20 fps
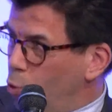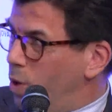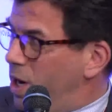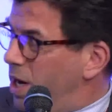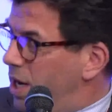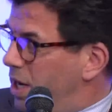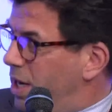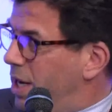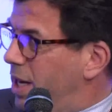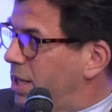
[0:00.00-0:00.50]

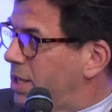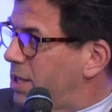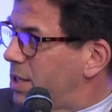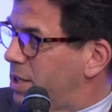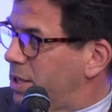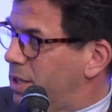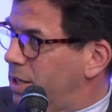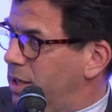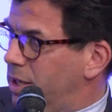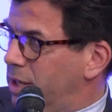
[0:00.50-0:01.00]

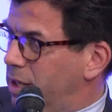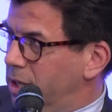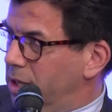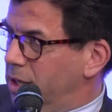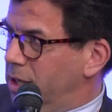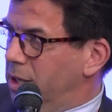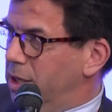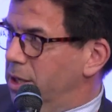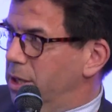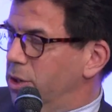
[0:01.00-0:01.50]
willingness
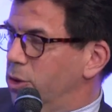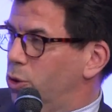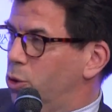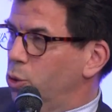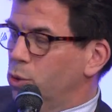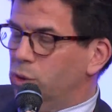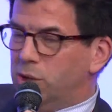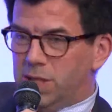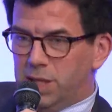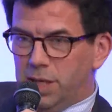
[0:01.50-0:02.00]

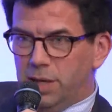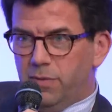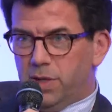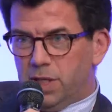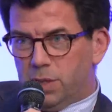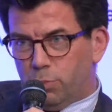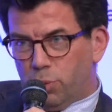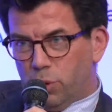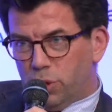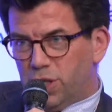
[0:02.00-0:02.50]
to see
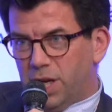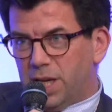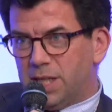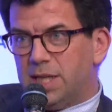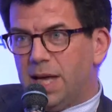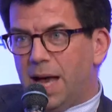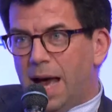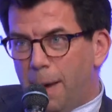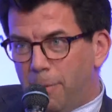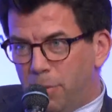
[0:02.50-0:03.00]
these
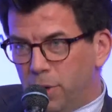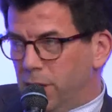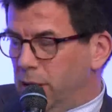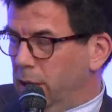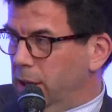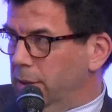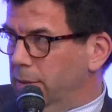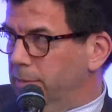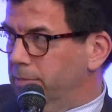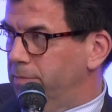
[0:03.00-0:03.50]
projects
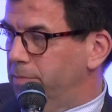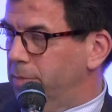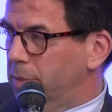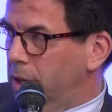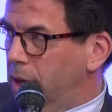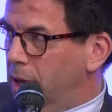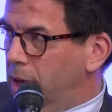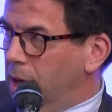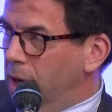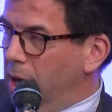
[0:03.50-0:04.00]
happening.
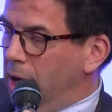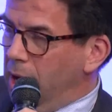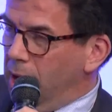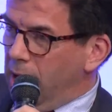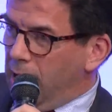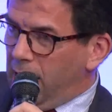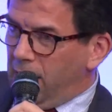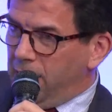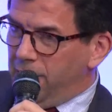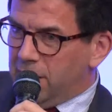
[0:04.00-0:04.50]

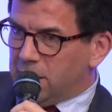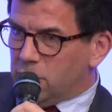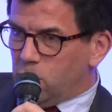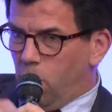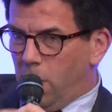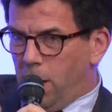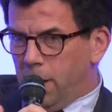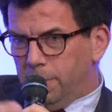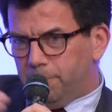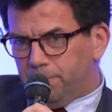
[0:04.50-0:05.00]
And that's
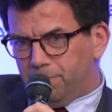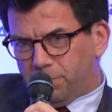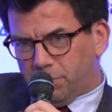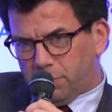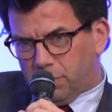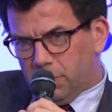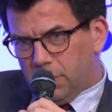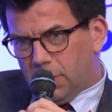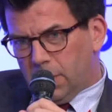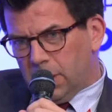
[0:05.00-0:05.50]
why
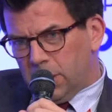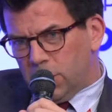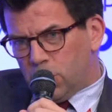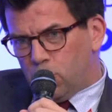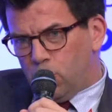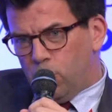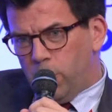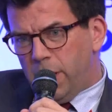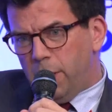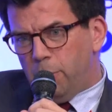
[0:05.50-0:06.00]

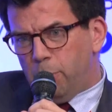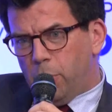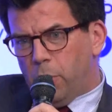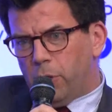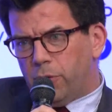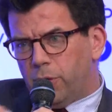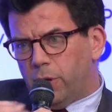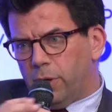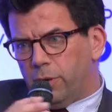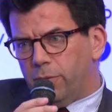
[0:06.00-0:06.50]
it's really
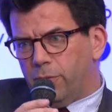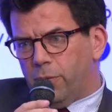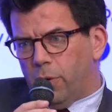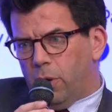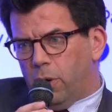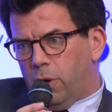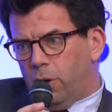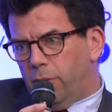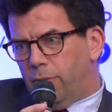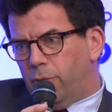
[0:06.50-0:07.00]
important
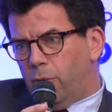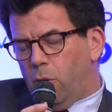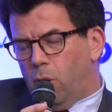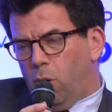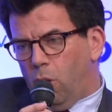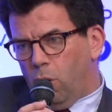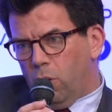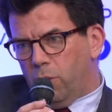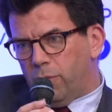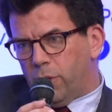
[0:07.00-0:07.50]
for, for
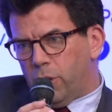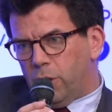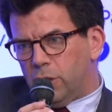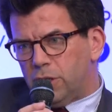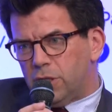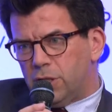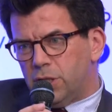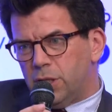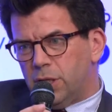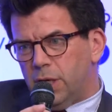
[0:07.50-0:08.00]
all of
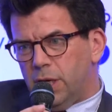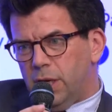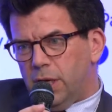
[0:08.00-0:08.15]
us